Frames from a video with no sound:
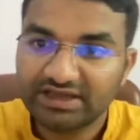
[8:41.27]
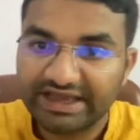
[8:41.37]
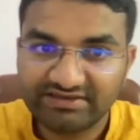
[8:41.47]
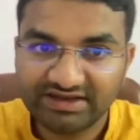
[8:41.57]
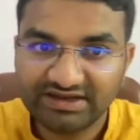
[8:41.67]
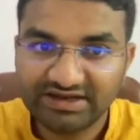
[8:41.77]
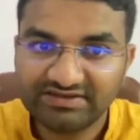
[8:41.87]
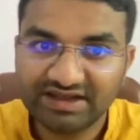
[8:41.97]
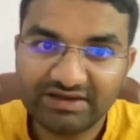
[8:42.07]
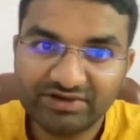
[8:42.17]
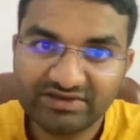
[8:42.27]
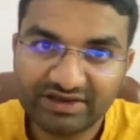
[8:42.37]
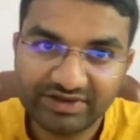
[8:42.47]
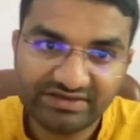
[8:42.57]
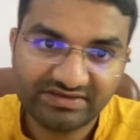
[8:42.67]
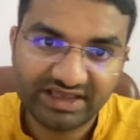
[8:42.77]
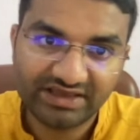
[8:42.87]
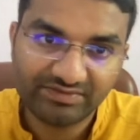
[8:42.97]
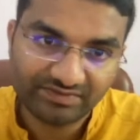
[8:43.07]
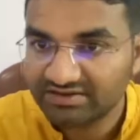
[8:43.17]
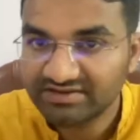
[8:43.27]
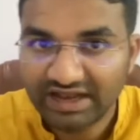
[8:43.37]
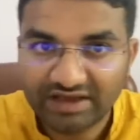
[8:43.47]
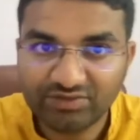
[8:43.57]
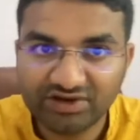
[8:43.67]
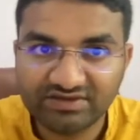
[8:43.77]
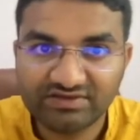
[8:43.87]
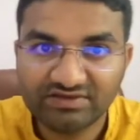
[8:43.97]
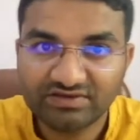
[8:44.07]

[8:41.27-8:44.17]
extended syllabus having same syllabus.